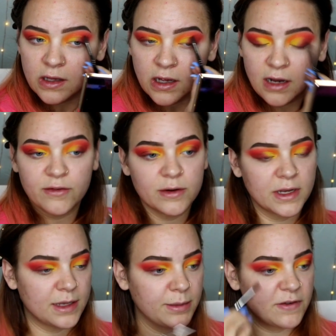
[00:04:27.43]
I've
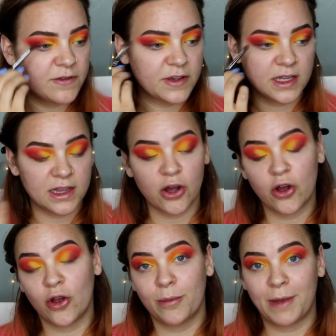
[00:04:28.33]
really been feeling the
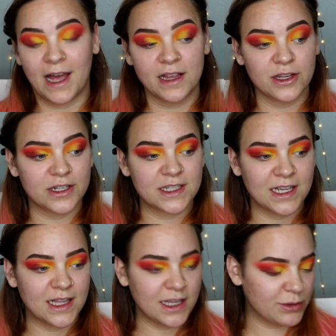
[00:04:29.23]
all matte looks
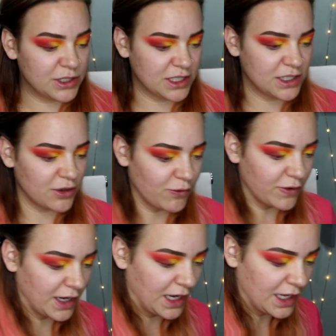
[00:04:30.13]
lately, which is so
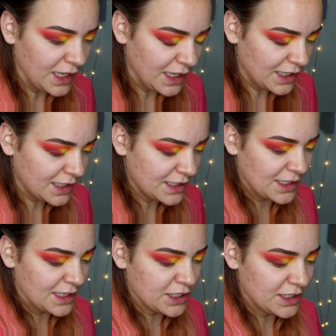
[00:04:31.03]
funny because
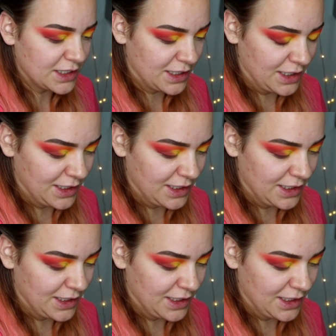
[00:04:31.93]
that just